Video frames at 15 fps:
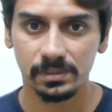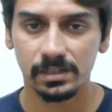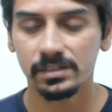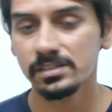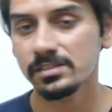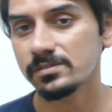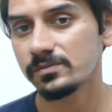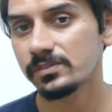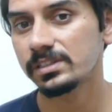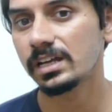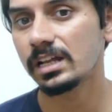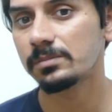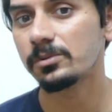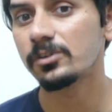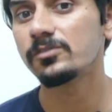that is with the
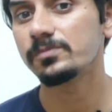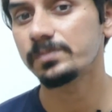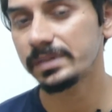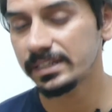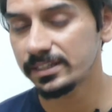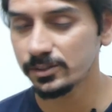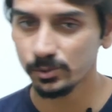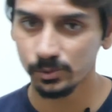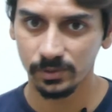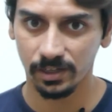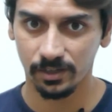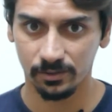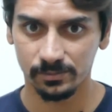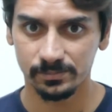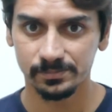help of p2
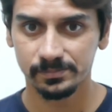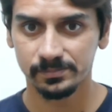now.